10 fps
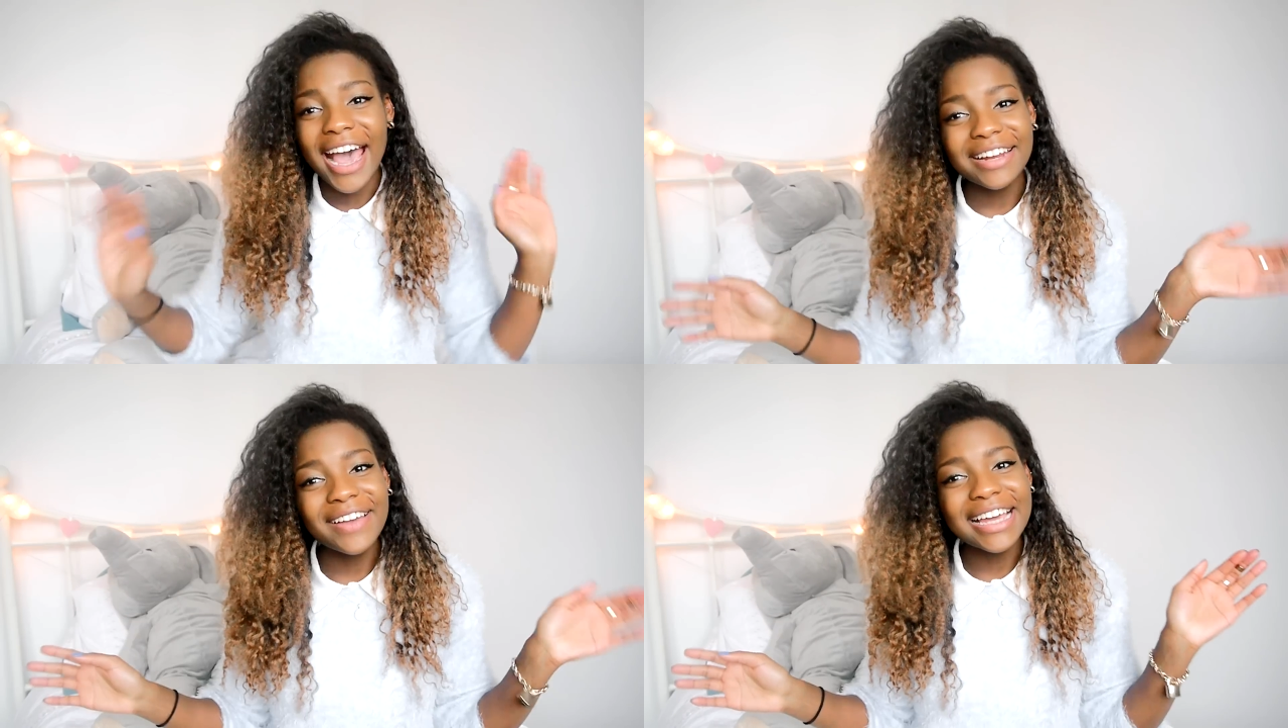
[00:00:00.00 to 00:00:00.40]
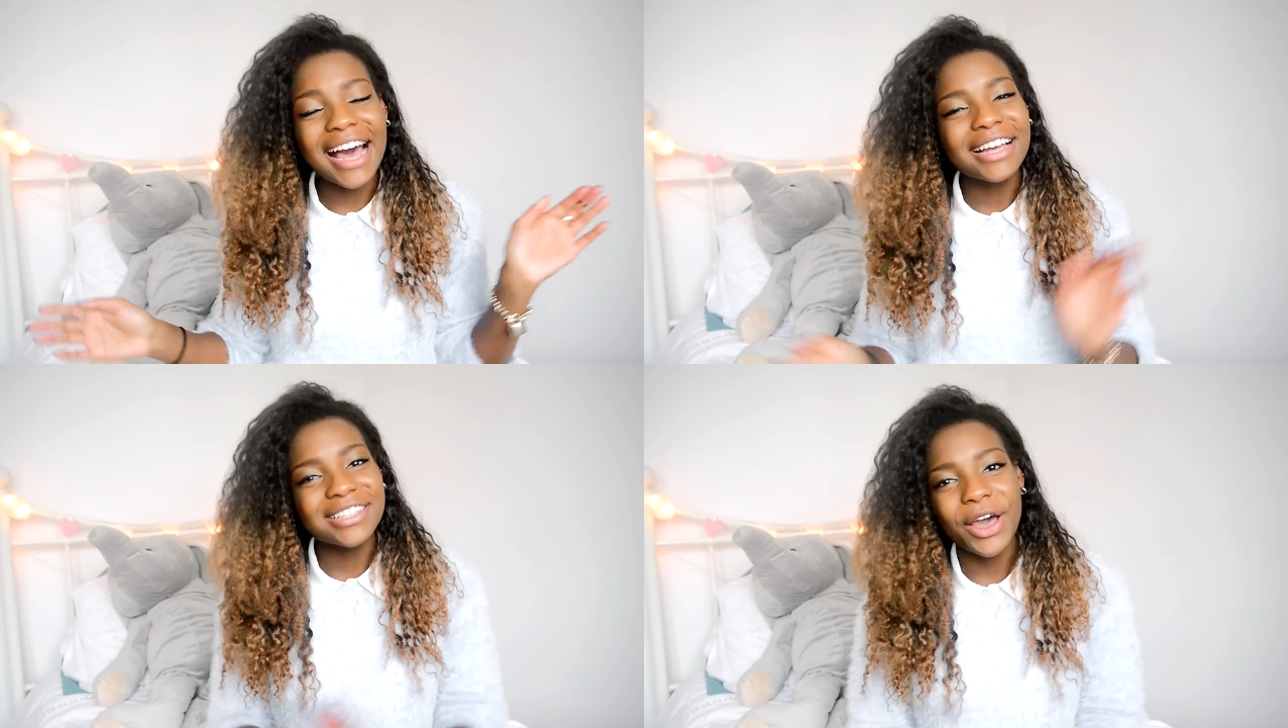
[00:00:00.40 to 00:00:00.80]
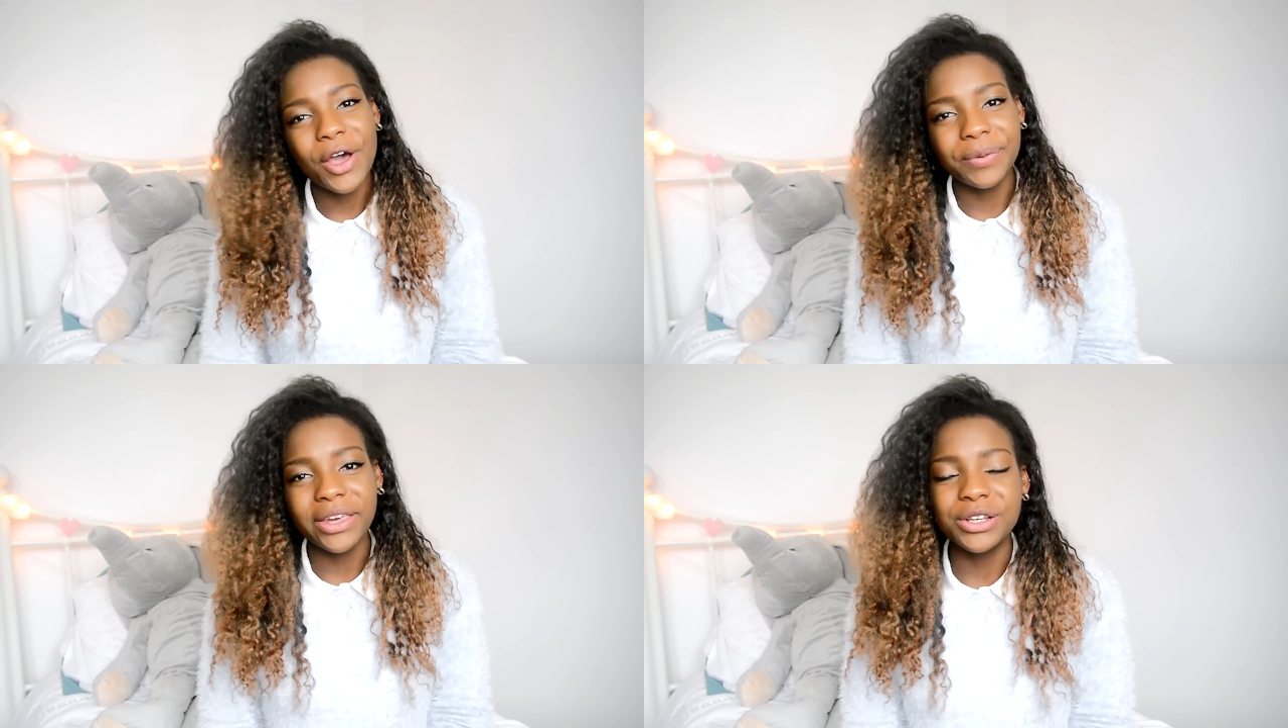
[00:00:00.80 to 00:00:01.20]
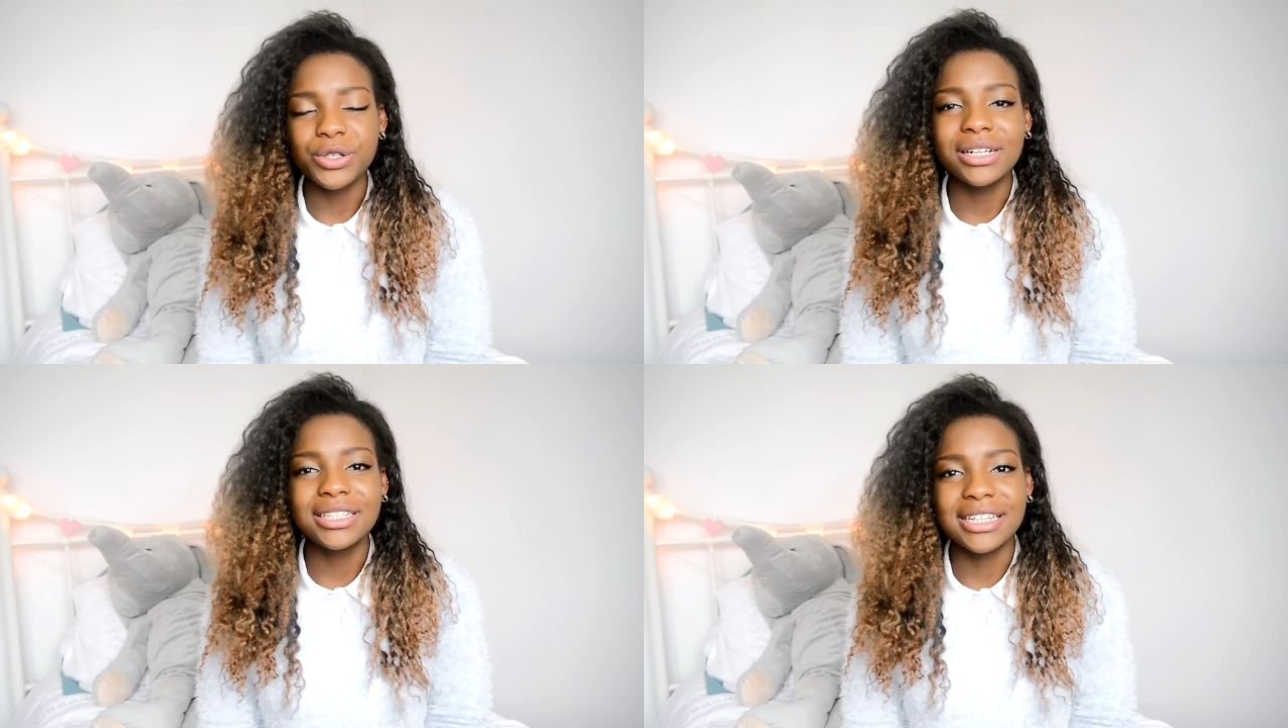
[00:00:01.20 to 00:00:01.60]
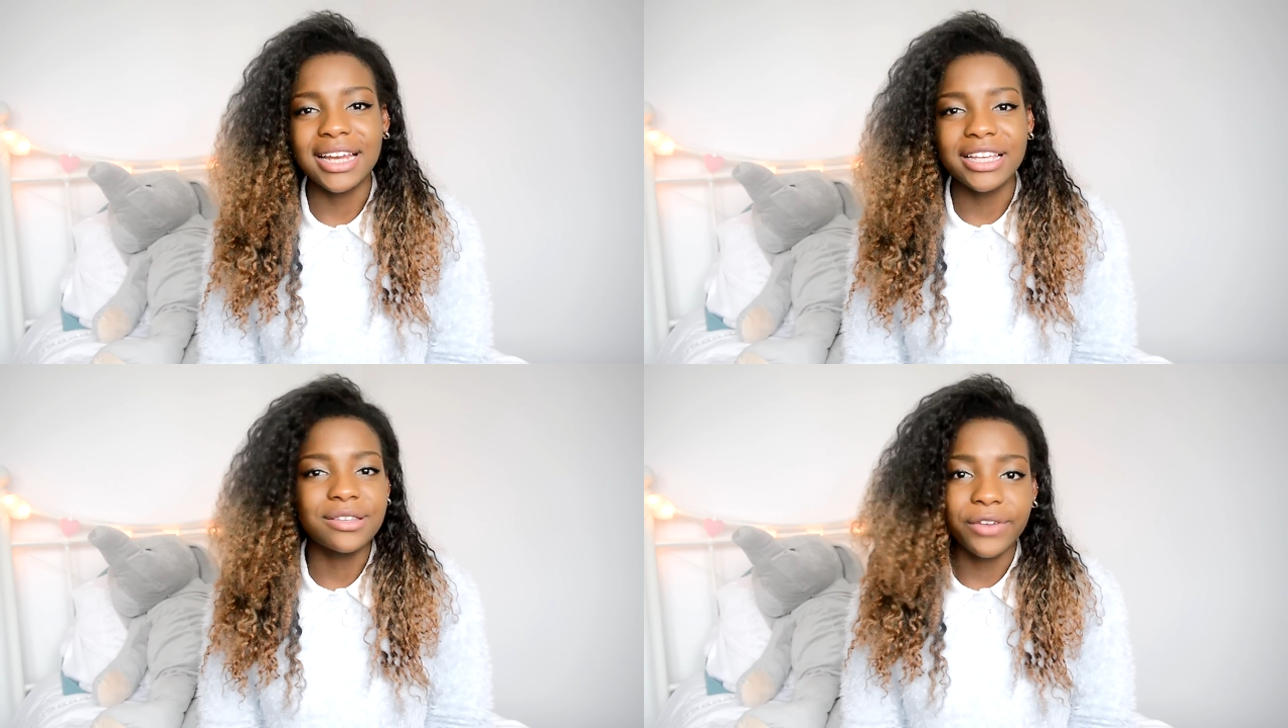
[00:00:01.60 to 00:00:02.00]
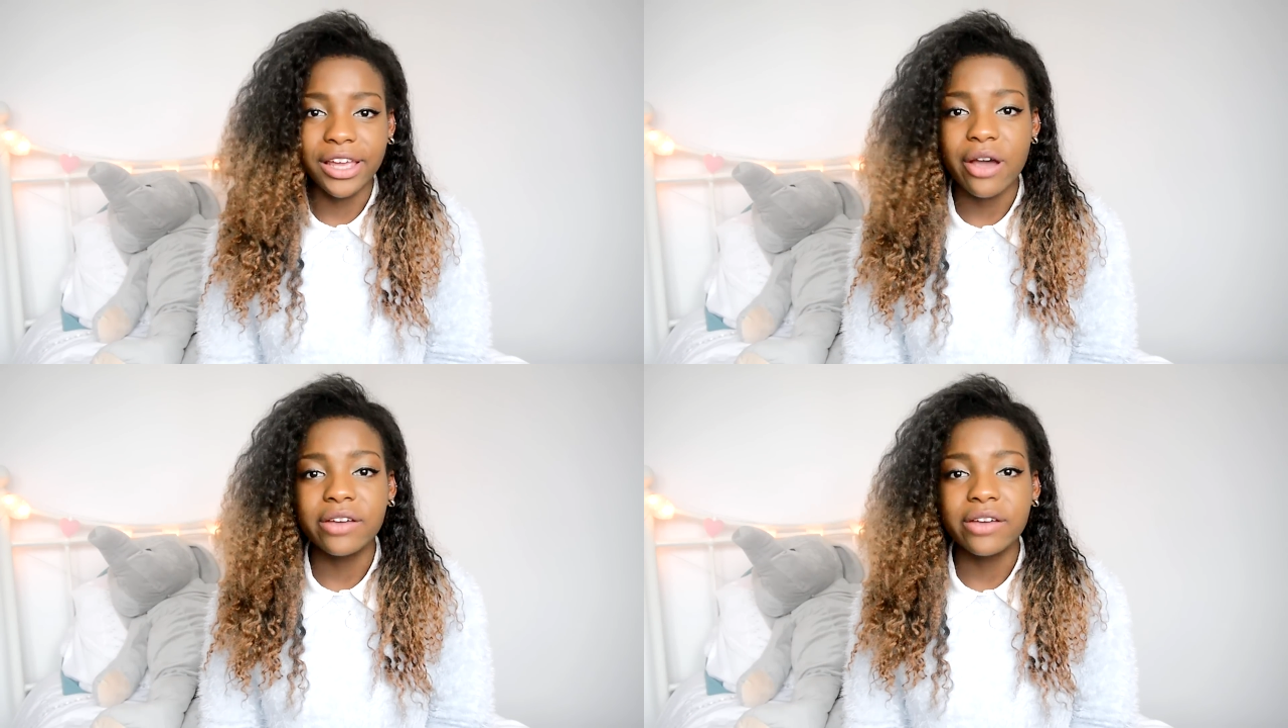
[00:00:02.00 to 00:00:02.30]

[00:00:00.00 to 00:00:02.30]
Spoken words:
Anyway guys, I hope you enjoyed today's video.